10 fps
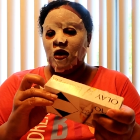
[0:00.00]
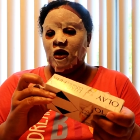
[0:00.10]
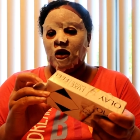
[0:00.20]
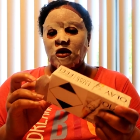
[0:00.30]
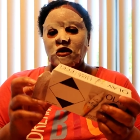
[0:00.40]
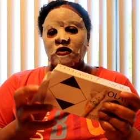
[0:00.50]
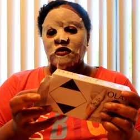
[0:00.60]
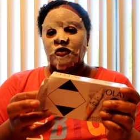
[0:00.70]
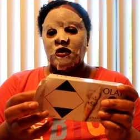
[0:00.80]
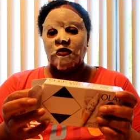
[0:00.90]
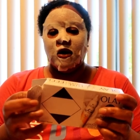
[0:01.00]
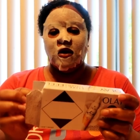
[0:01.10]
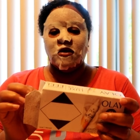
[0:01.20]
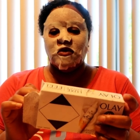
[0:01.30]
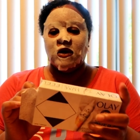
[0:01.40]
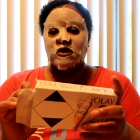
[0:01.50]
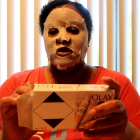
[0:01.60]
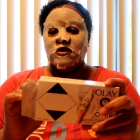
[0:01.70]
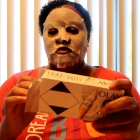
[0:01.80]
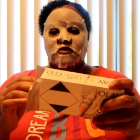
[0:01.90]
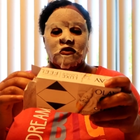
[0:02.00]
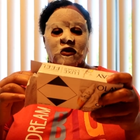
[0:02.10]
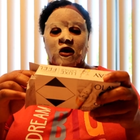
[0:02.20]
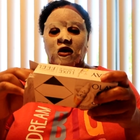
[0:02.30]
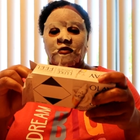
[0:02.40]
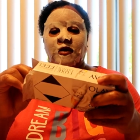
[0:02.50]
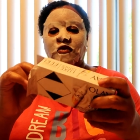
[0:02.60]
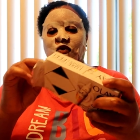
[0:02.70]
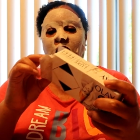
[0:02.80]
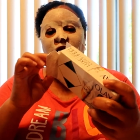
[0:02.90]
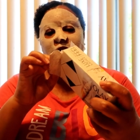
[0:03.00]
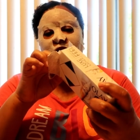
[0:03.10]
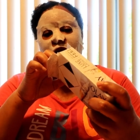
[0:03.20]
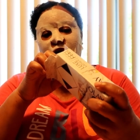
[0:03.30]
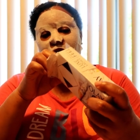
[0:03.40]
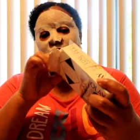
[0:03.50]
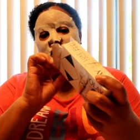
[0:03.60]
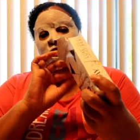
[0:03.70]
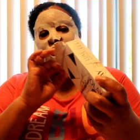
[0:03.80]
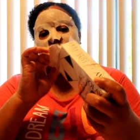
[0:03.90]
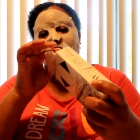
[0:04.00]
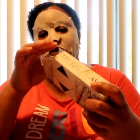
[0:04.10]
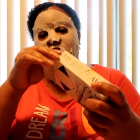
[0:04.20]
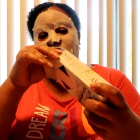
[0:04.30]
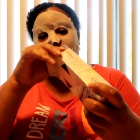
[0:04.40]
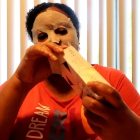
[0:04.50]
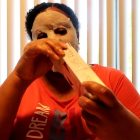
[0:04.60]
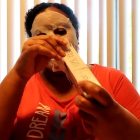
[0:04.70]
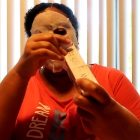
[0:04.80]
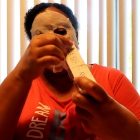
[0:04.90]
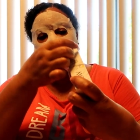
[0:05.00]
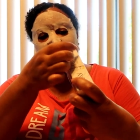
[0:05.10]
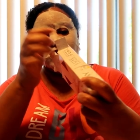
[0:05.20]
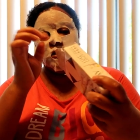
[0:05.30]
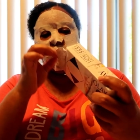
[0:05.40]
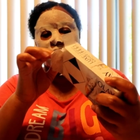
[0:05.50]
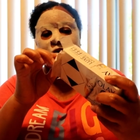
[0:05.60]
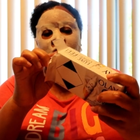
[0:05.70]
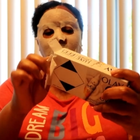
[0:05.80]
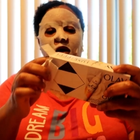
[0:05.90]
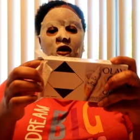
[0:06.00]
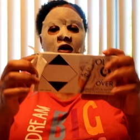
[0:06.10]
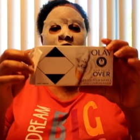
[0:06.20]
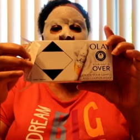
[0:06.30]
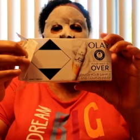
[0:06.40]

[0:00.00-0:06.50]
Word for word: All I had to do was put in my address, name, and voila. Didn't have to do any shipping and handling, and